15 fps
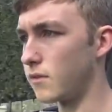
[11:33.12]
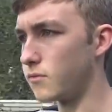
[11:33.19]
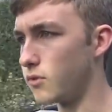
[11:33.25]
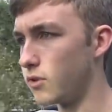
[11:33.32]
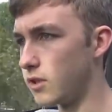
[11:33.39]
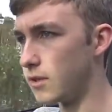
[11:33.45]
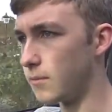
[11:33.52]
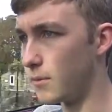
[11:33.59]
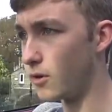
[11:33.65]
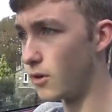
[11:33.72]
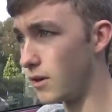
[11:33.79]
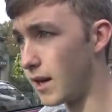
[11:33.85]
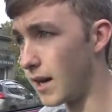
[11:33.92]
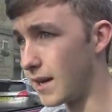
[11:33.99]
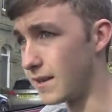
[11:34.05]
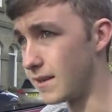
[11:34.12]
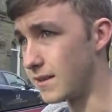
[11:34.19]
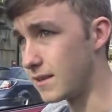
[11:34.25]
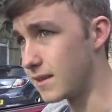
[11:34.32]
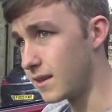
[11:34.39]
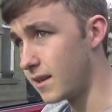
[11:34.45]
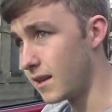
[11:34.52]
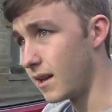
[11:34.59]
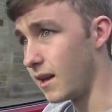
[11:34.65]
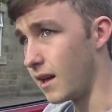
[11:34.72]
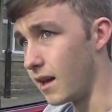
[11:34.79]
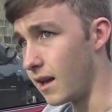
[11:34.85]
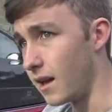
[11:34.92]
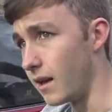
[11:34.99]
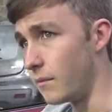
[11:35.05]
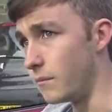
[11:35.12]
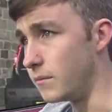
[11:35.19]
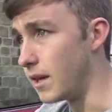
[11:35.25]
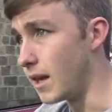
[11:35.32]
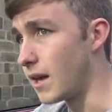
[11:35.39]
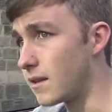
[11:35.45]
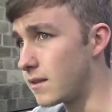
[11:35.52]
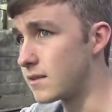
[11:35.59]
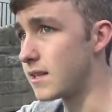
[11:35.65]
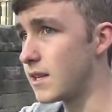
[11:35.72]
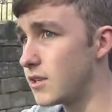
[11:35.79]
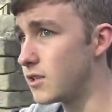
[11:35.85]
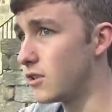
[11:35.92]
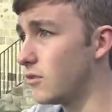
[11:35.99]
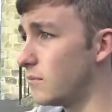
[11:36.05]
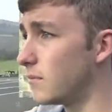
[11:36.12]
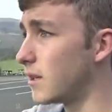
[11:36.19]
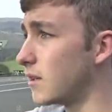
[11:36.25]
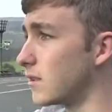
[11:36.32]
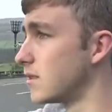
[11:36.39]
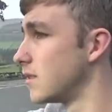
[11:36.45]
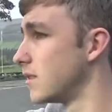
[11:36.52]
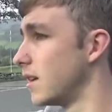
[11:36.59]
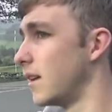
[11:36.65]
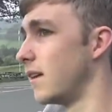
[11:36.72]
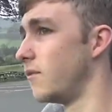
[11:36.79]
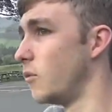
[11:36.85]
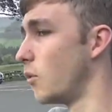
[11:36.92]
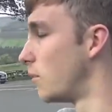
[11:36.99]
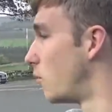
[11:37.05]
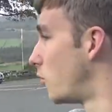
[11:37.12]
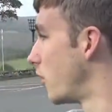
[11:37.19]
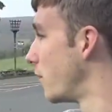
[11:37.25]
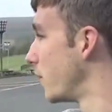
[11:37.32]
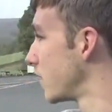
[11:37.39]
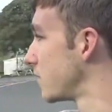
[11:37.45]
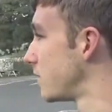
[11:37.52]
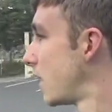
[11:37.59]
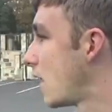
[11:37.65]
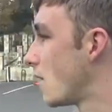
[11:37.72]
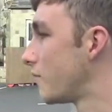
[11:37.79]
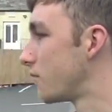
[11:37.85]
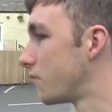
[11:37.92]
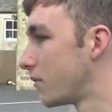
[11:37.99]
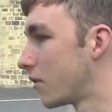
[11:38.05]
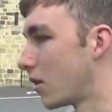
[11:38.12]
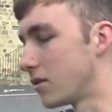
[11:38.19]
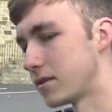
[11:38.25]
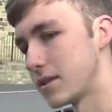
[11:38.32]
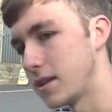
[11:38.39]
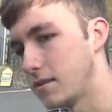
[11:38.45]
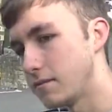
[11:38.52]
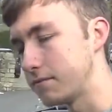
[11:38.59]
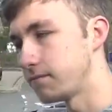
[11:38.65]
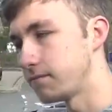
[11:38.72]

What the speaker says: your support, and yeah, stay tuned, because if you want more MX5 content,